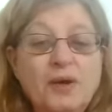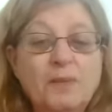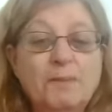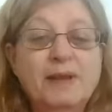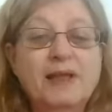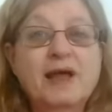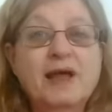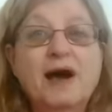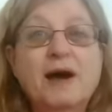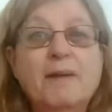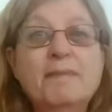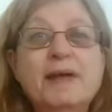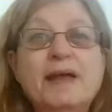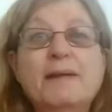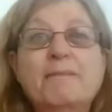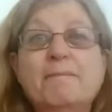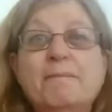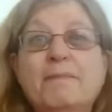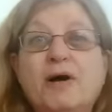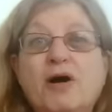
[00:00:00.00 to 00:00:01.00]
become
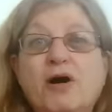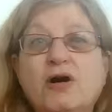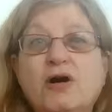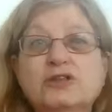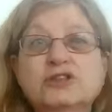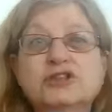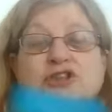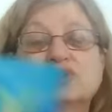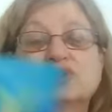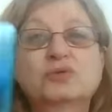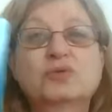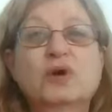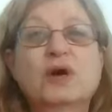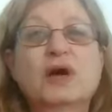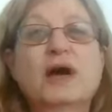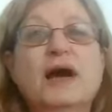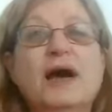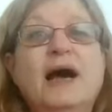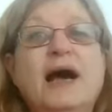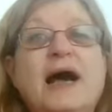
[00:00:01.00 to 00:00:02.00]
impartial.
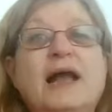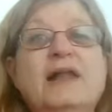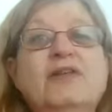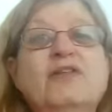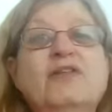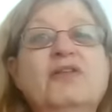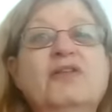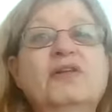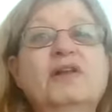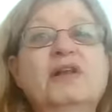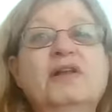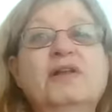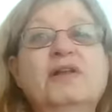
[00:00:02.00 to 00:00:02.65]
And